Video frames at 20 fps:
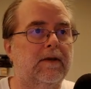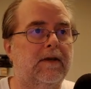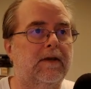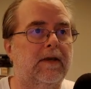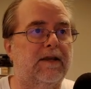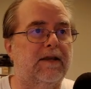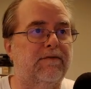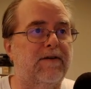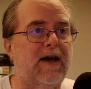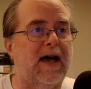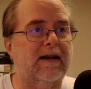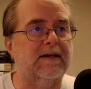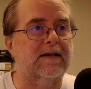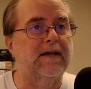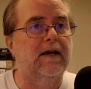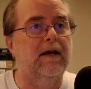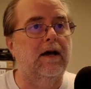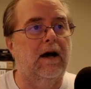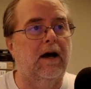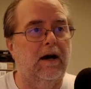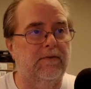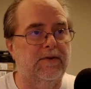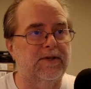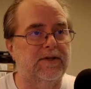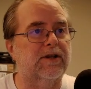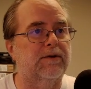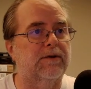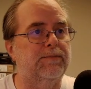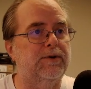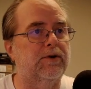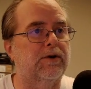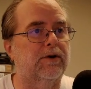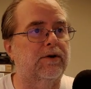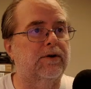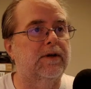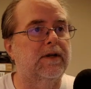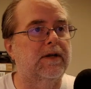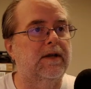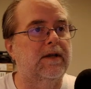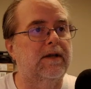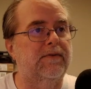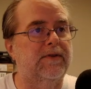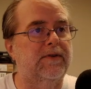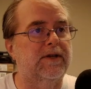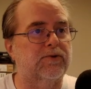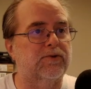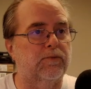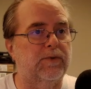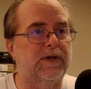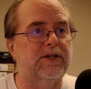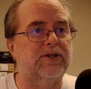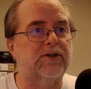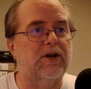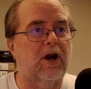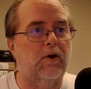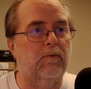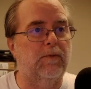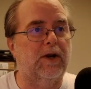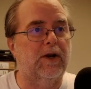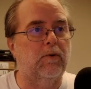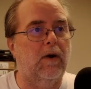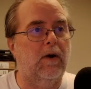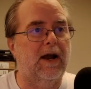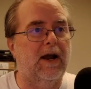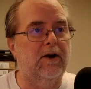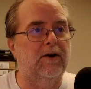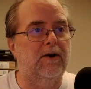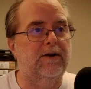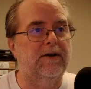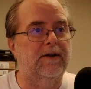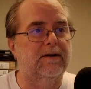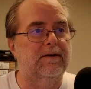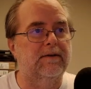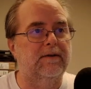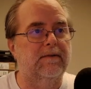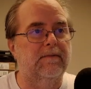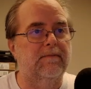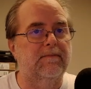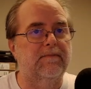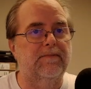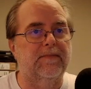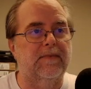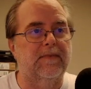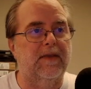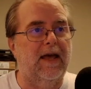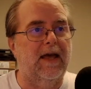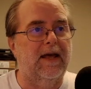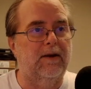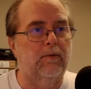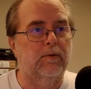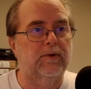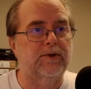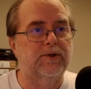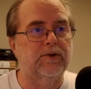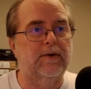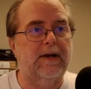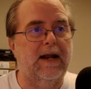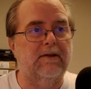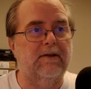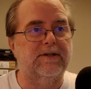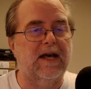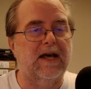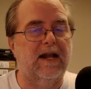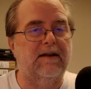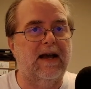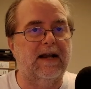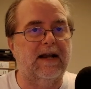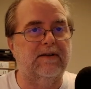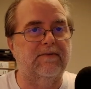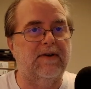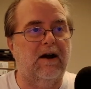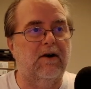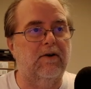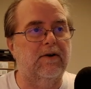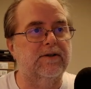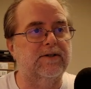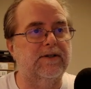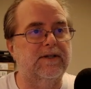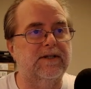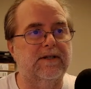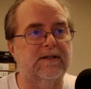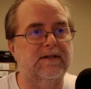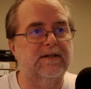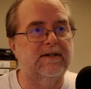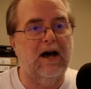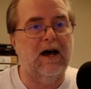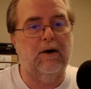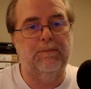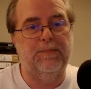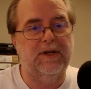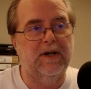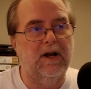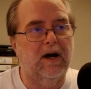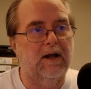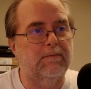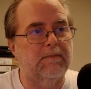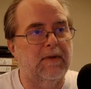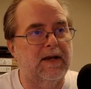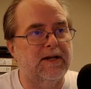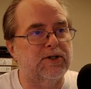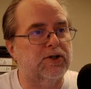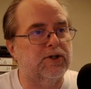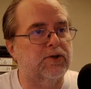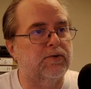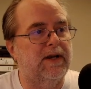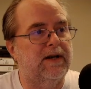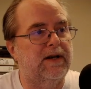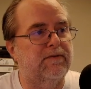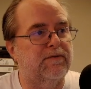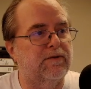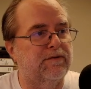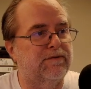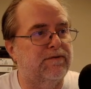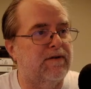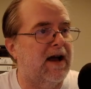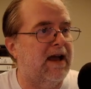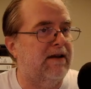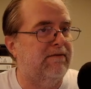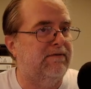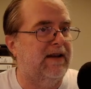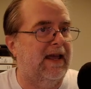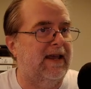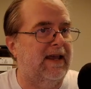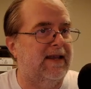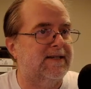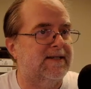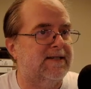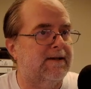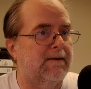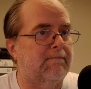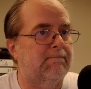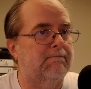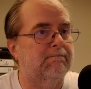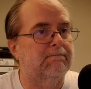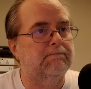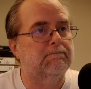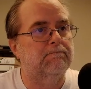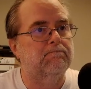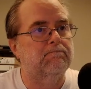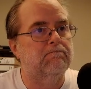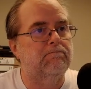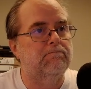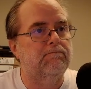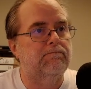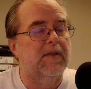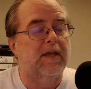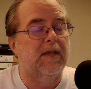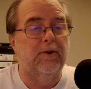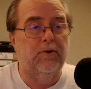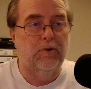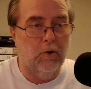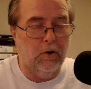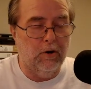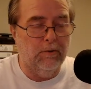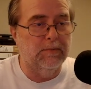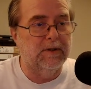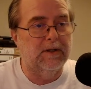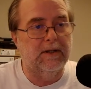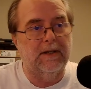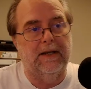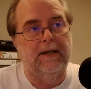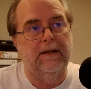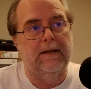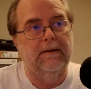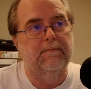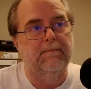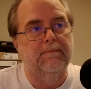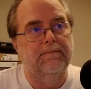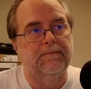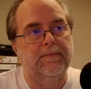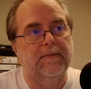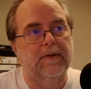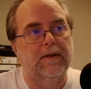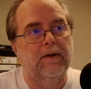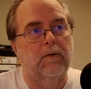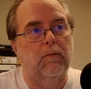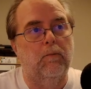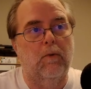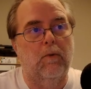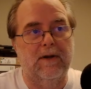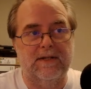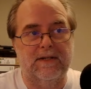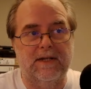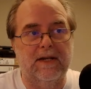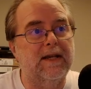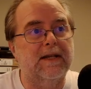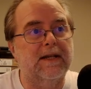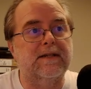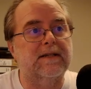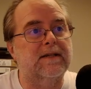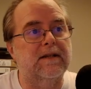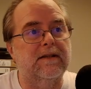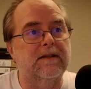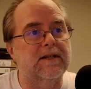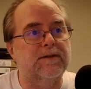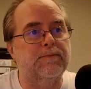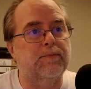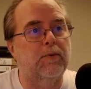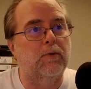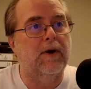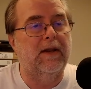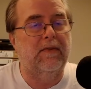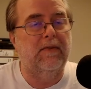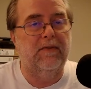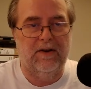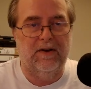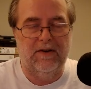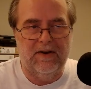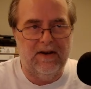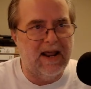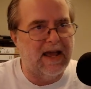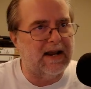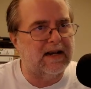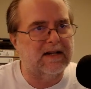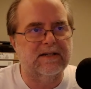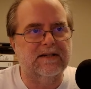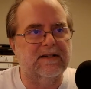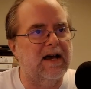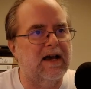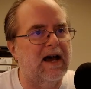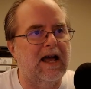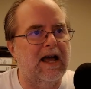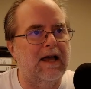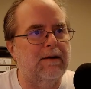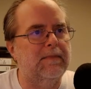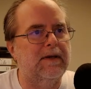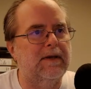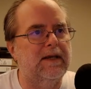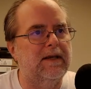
In fact, on this computer, this restart required, and it will do it outside of active hours. This has now been on my screen for 5 days. Normally, once it gets to this point, the next time